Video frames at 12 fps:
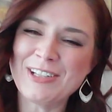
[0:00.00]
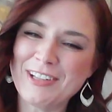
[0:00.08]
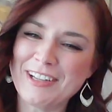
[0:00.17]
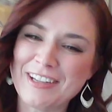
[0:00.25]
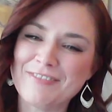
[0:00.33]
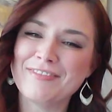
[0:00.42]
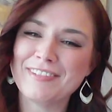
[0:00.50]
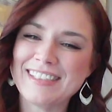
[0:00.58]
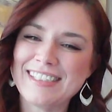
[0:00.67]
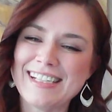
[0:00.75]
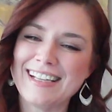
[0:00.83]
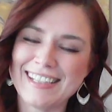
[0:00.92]
you to
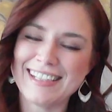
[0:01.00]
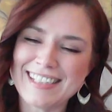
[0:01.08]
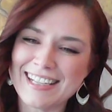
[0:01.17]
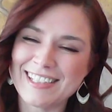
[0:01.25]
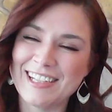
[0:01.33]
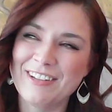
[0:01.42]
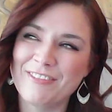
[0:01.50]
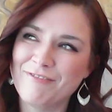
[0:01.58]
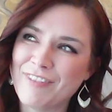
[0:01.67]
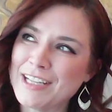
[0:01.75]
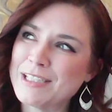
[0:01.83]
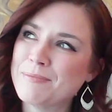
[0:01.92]
see this as an
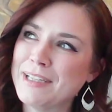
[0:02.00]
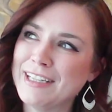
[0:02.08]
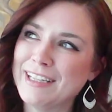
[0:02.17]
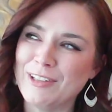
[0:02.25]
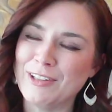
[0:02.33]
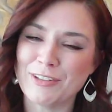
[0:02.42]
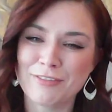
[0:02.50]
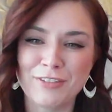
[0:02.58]
investment in your